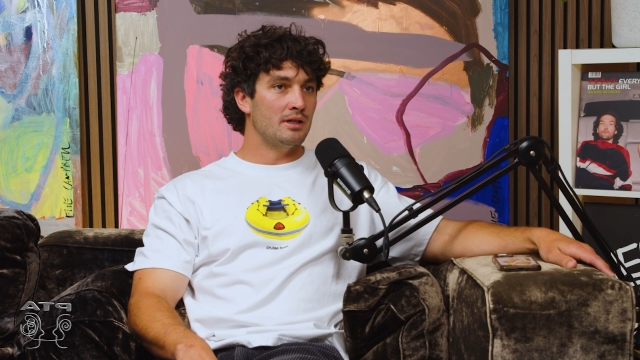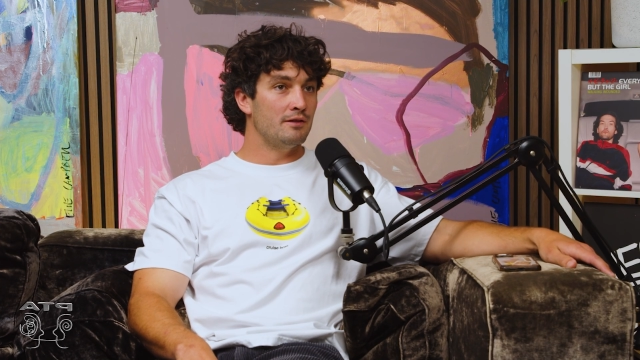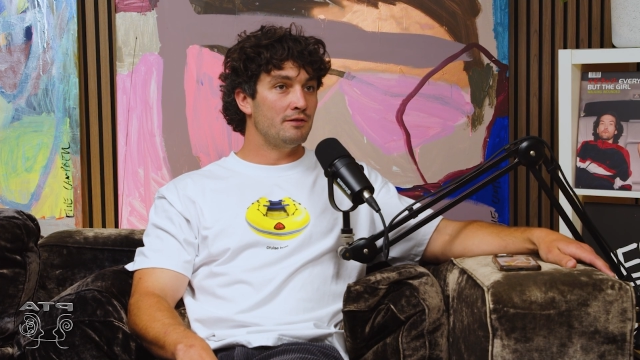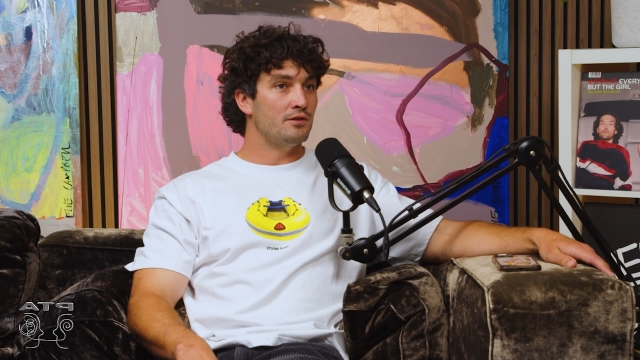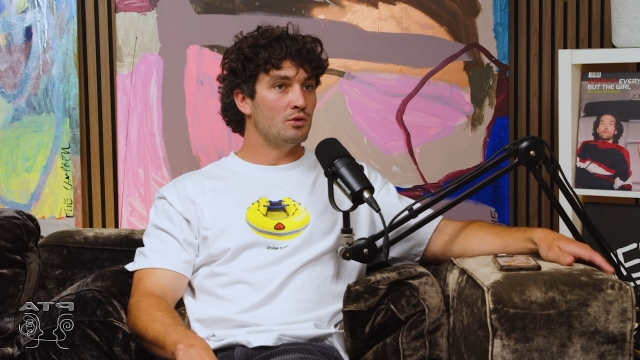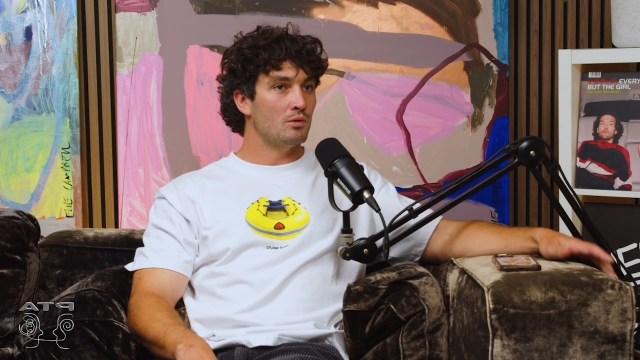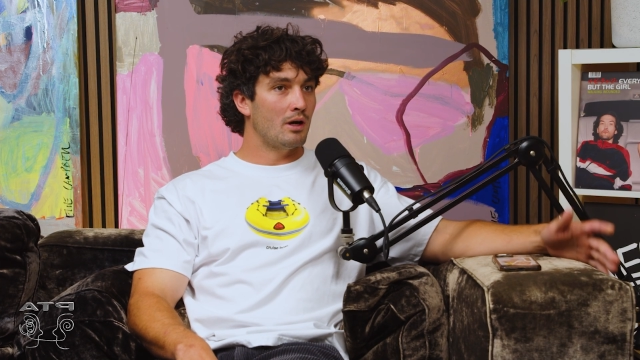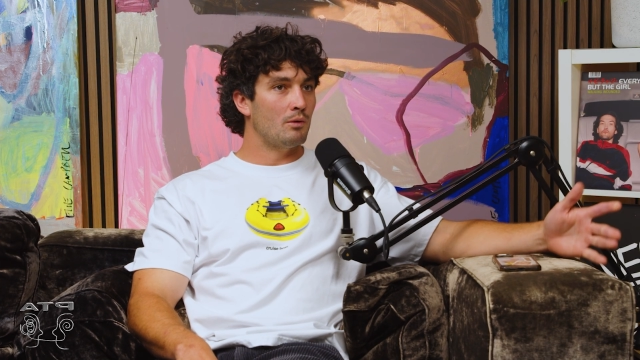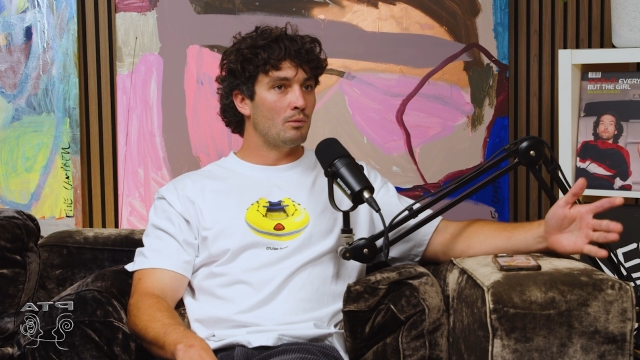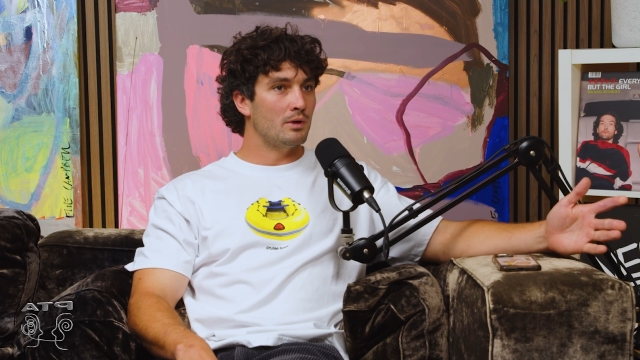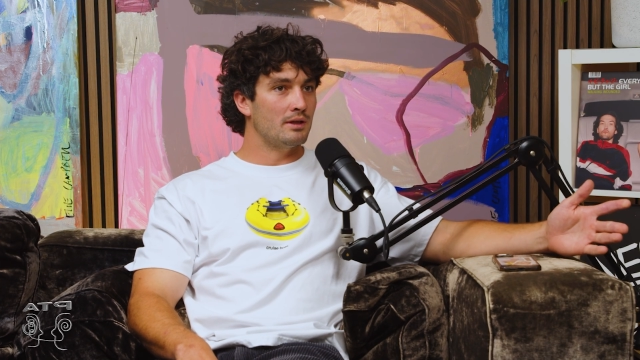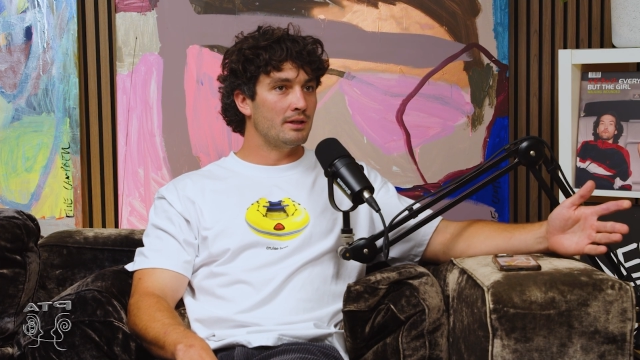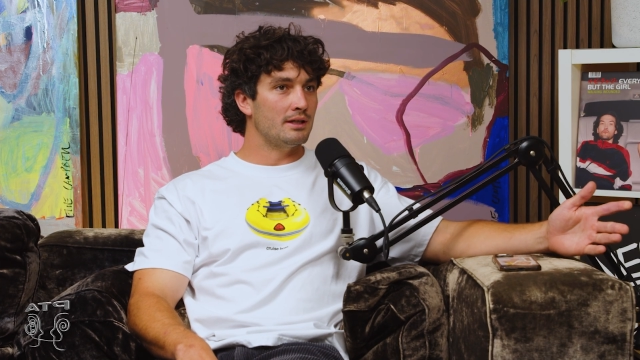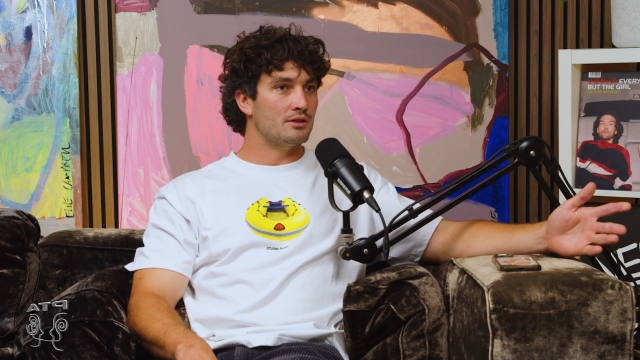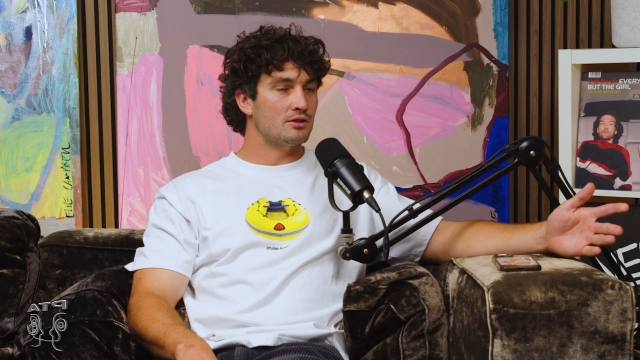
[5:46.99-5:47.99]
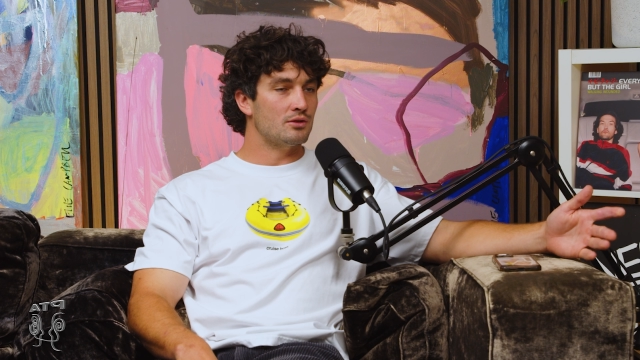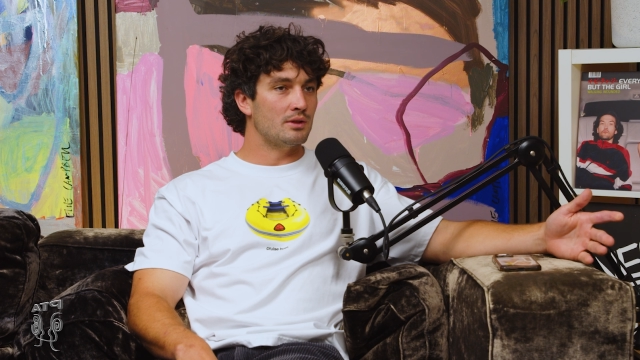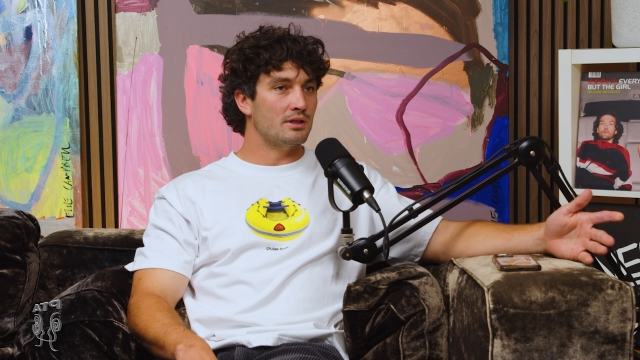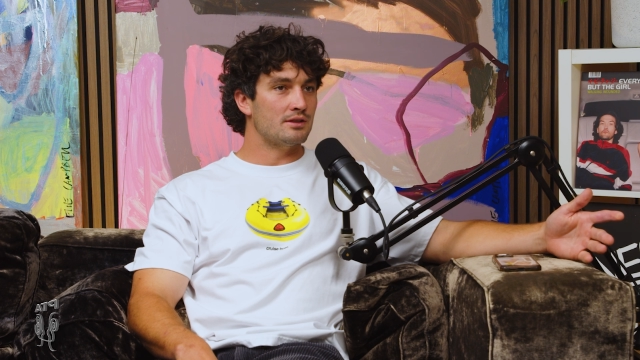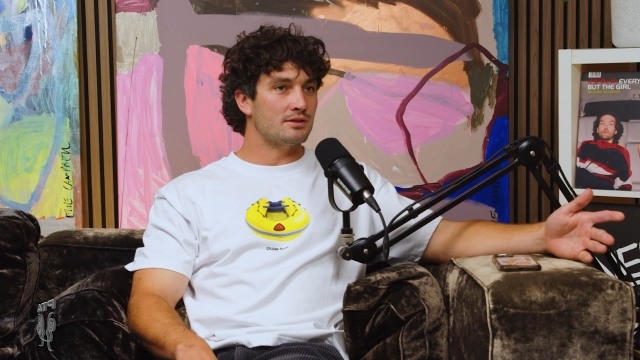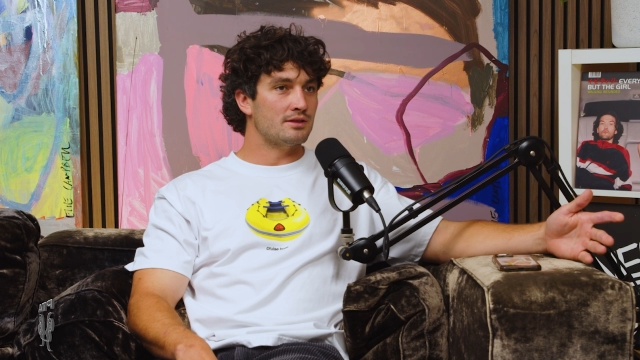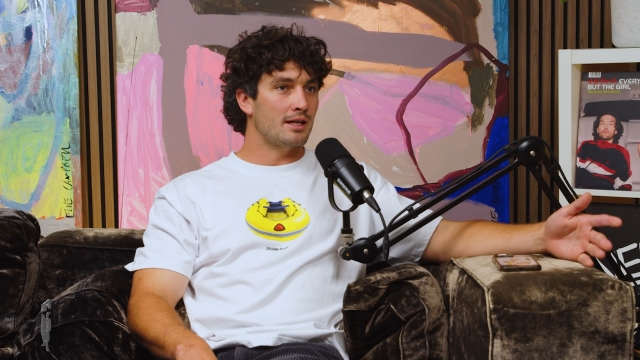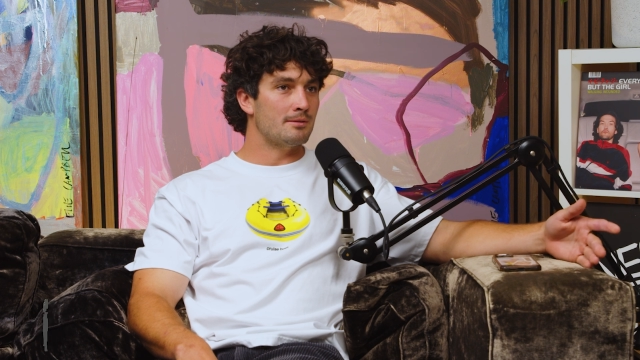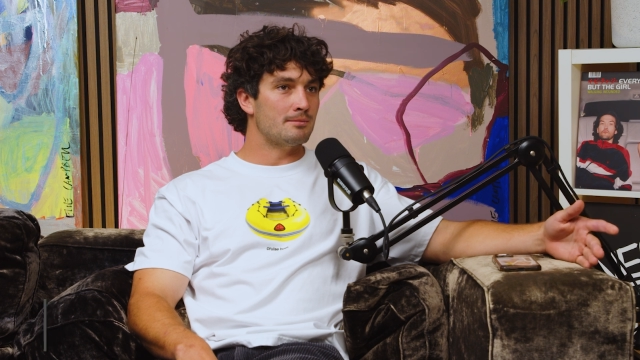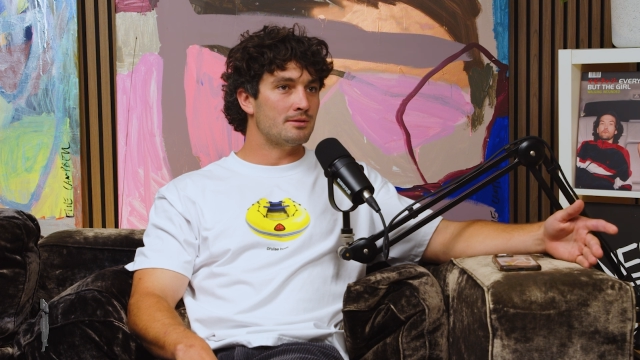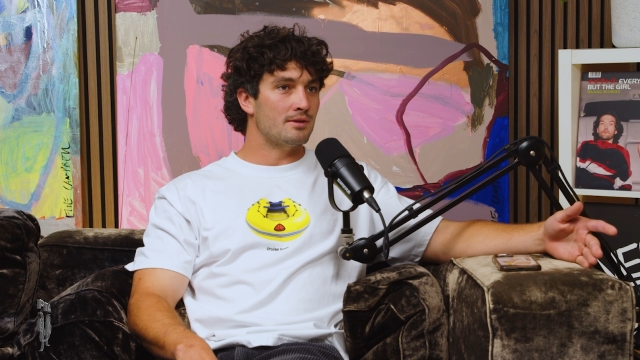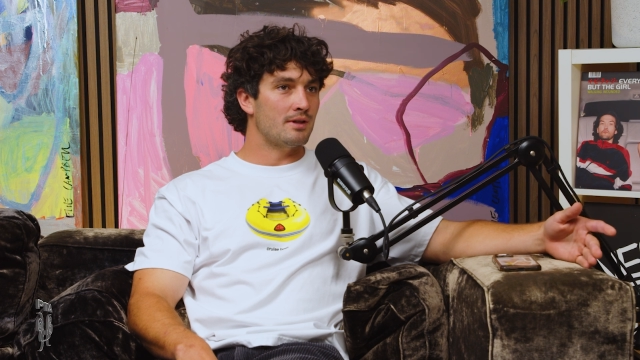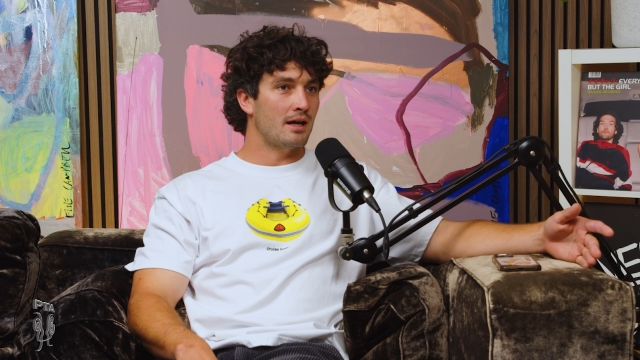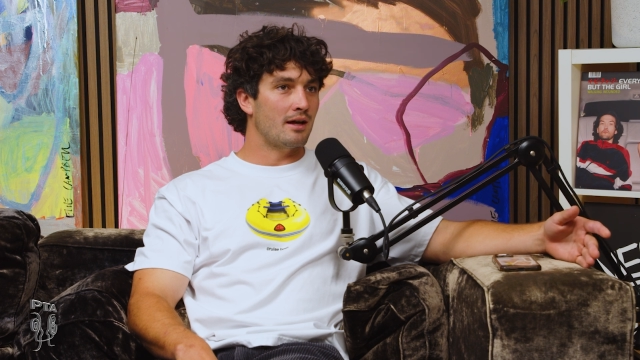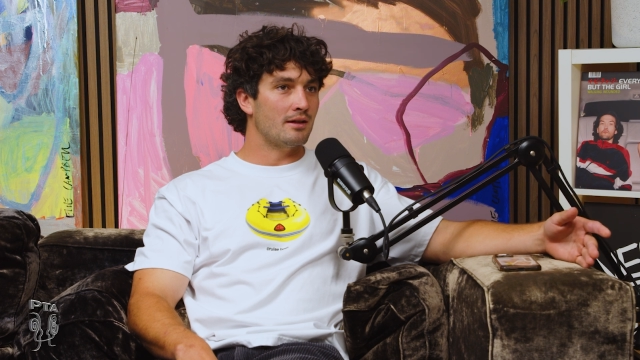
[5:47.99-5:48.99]
if you are willing to
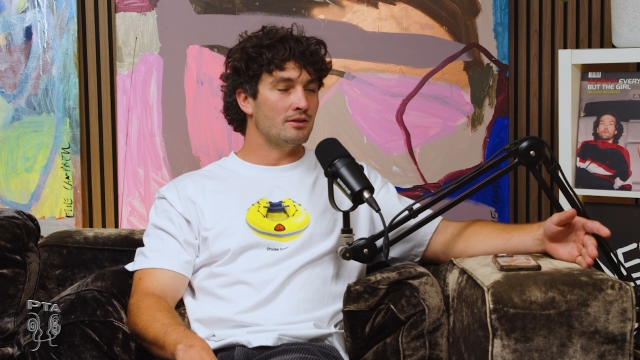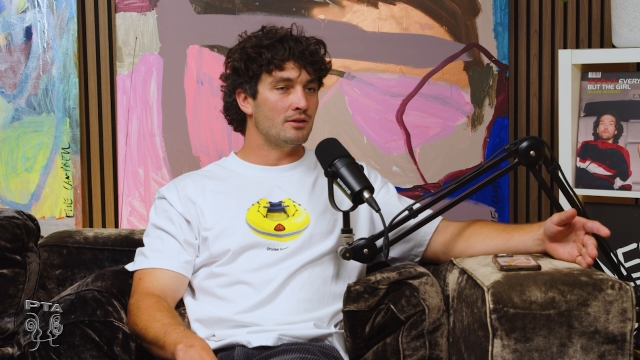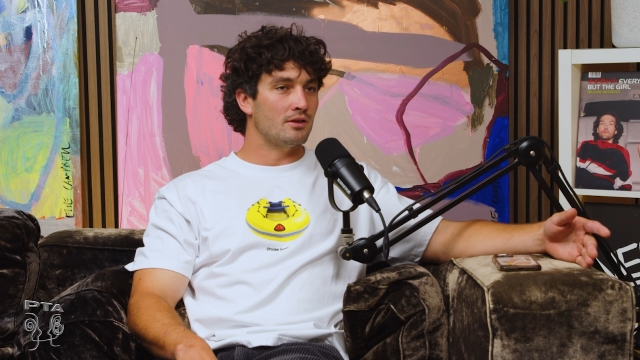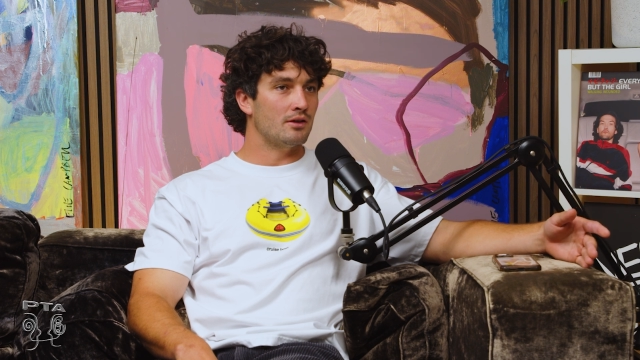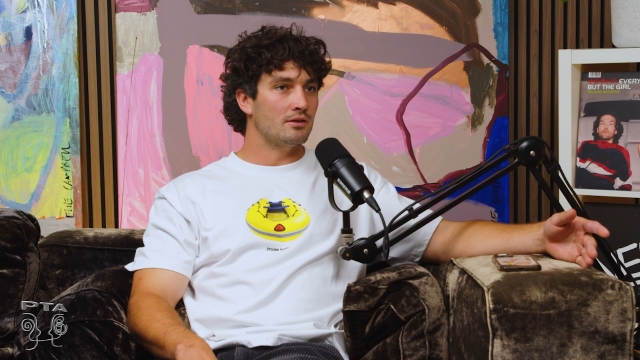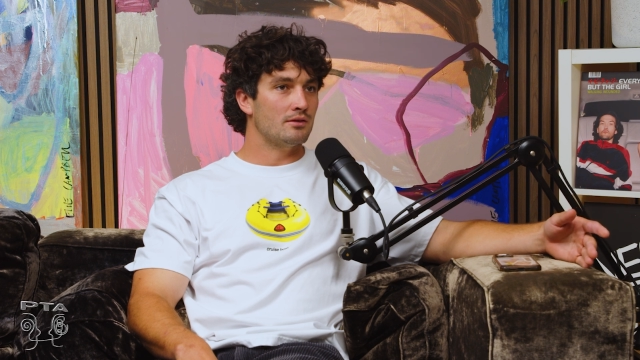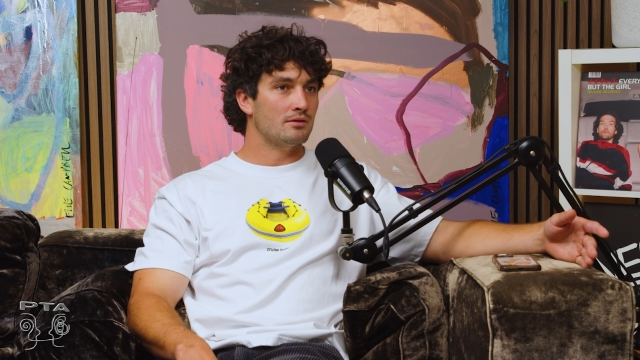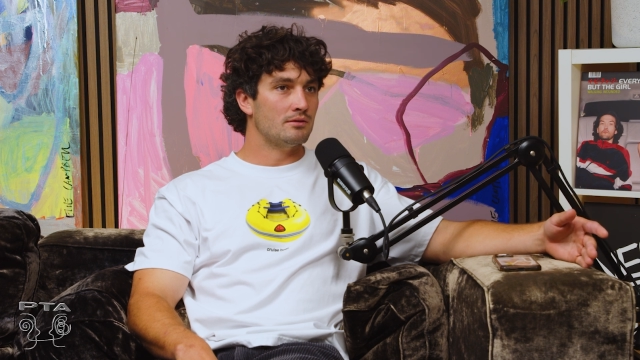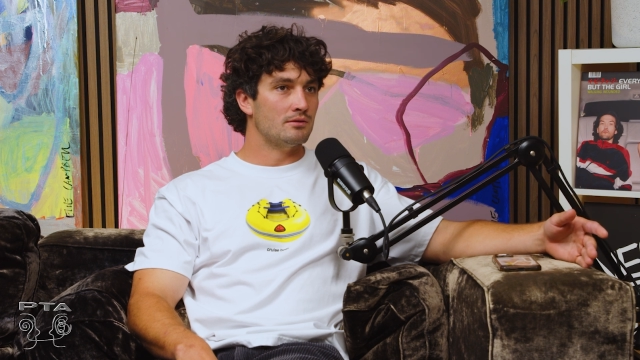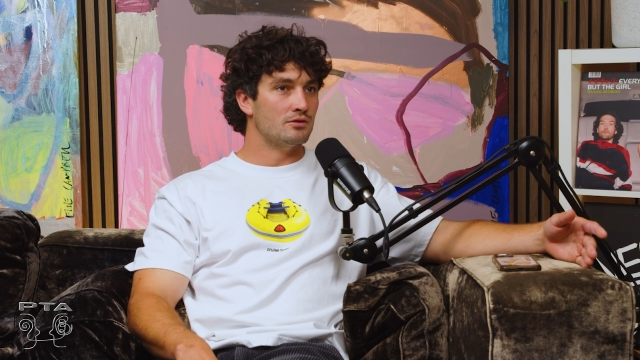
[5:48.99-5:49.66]
accept that, you know,